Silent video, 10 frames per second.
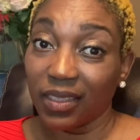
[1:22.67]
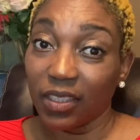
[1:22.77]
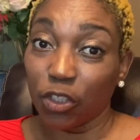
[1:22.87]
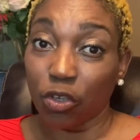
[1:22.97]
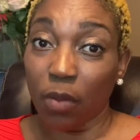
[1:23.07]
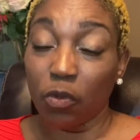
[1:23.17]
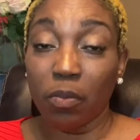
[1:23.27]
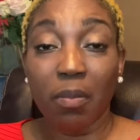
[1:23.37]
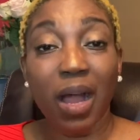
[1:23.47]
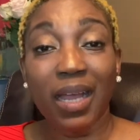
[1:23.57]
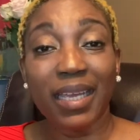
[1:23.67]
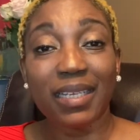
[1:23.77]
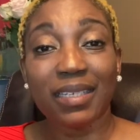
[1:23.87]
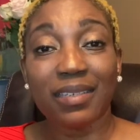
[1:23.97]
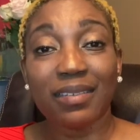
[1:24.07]
trouble
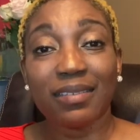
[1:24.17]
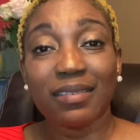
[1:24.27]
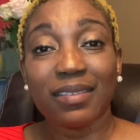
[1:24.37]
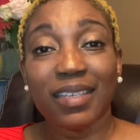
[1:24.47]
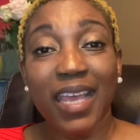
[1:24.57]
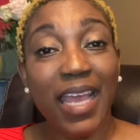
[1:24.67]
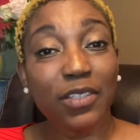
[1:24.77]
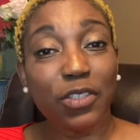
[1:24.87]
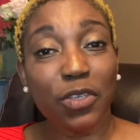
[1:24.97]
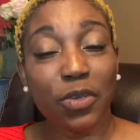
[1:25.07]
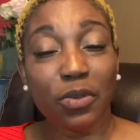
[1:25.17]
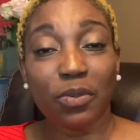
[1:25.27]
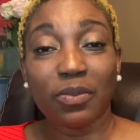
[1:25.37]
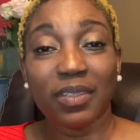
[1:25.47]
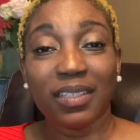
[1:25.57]
might ensue.
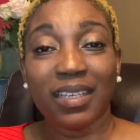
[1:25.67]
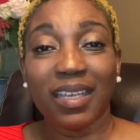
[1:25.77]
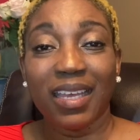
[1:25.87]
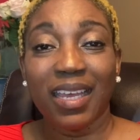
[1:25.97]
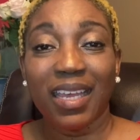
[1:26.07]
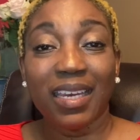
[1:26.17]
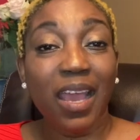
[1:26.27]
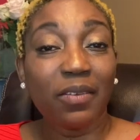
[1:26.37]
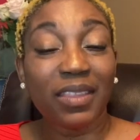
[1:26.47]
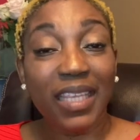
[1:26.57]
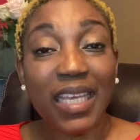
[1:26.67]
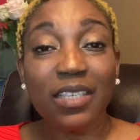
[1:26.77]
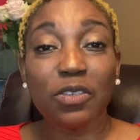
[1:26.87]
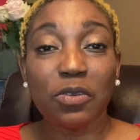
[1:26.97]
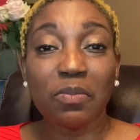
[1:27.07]
Now,
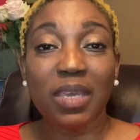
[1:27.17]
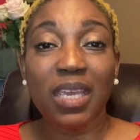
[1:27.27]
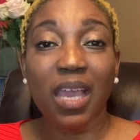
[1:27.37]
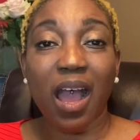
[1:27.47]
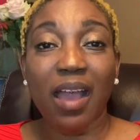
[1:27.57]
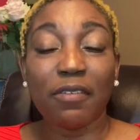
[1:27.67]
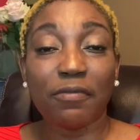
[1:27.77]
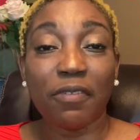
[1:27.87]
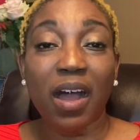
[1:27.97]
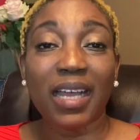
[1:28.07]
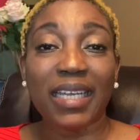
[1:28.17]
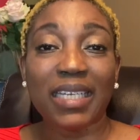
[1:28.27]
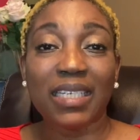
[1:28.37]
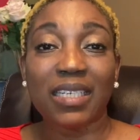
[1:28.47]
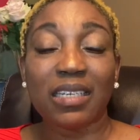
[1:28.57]
this to me, I
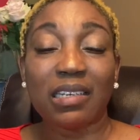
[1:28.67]
find